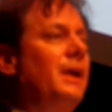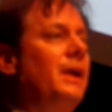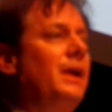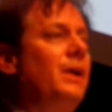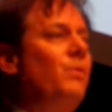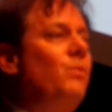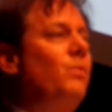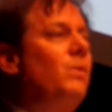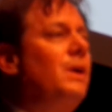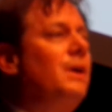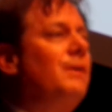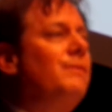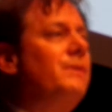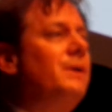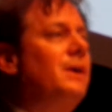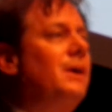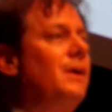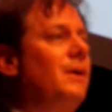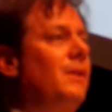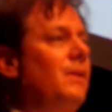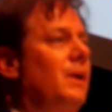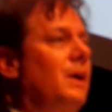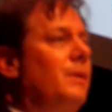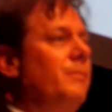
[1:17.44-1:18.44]
And one of
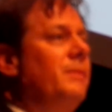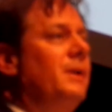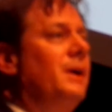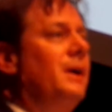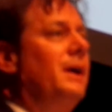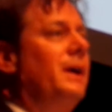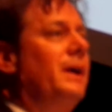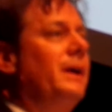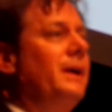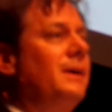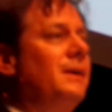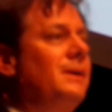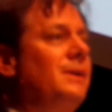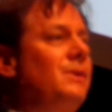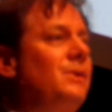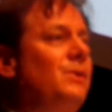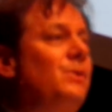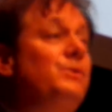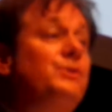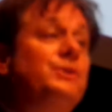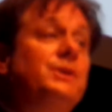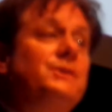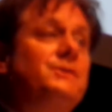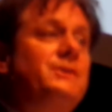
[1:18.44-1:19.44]
our alumni,
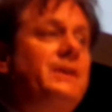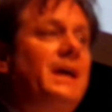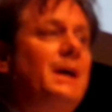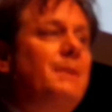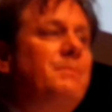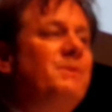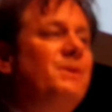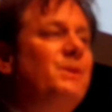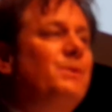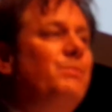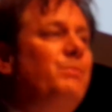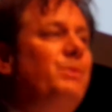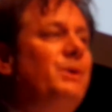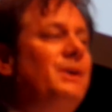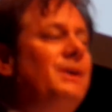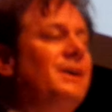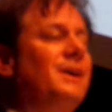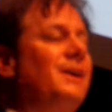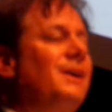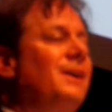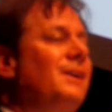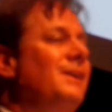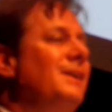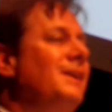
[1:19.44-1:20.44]
who just happened to be
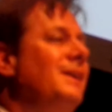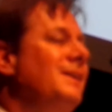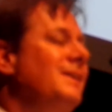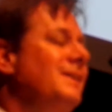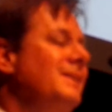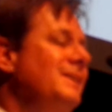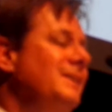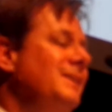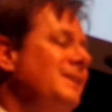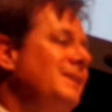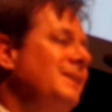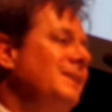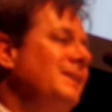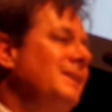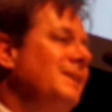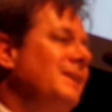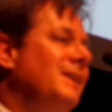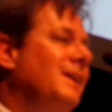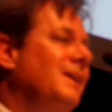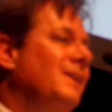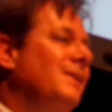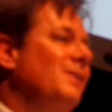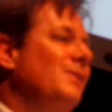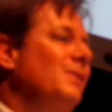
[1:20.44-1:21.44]
our
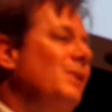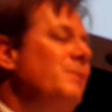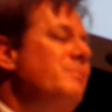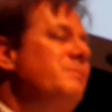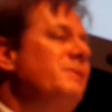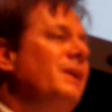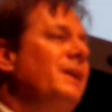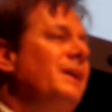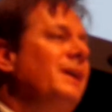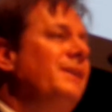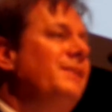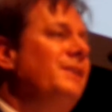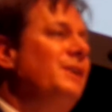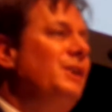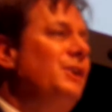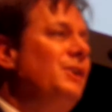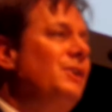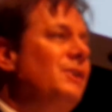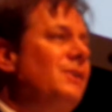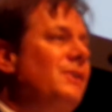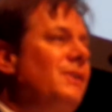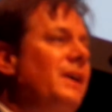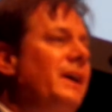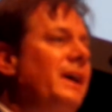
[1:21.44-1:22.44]
alumni of the
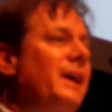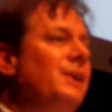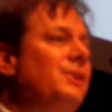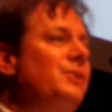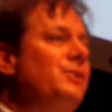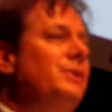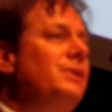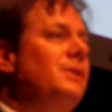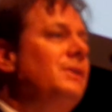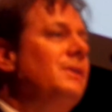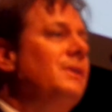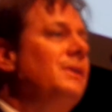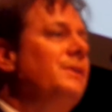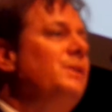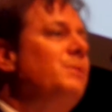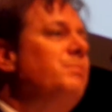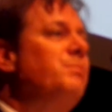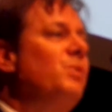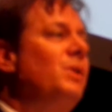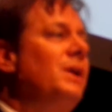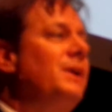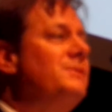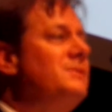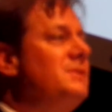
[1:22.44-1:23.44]
year last year, and the
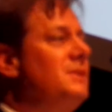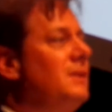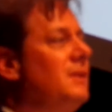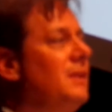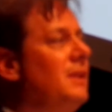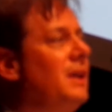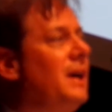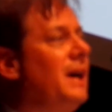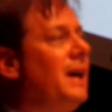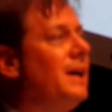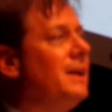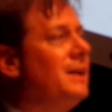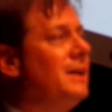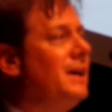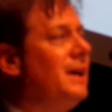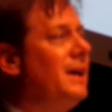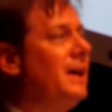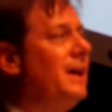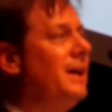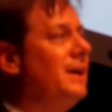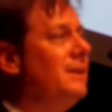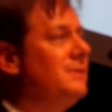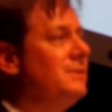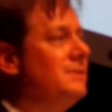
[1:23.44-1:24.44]
president locked
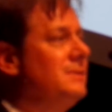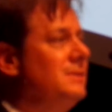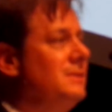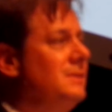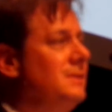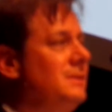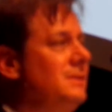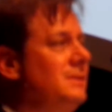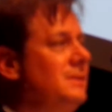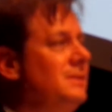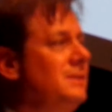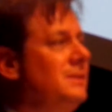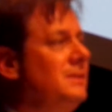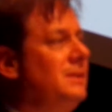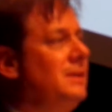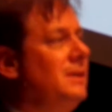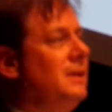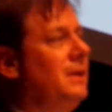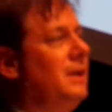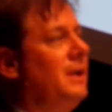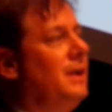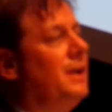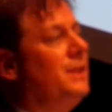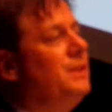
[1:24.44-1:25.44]
eyes.
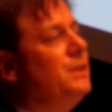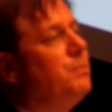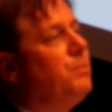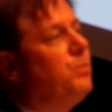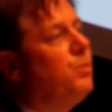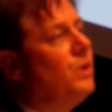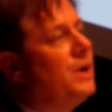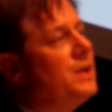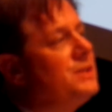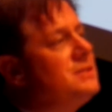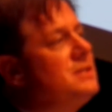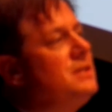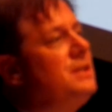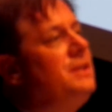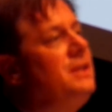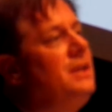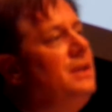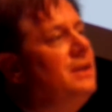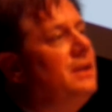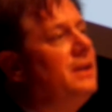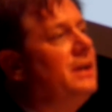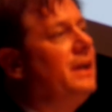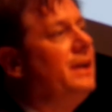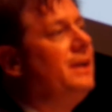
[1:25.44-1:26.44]
And the president of
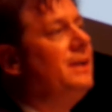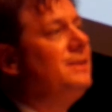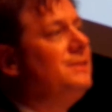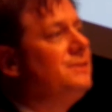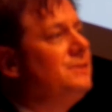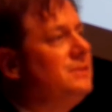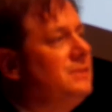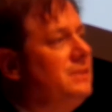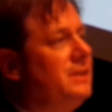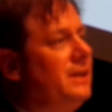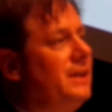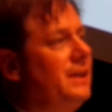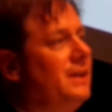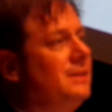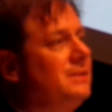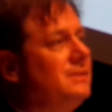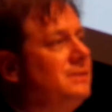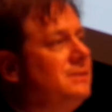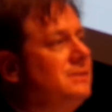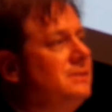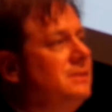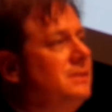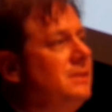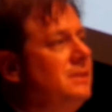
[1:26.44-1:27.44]
the United
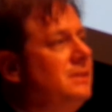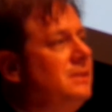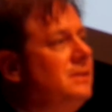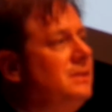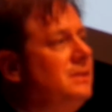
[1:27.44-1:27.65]
States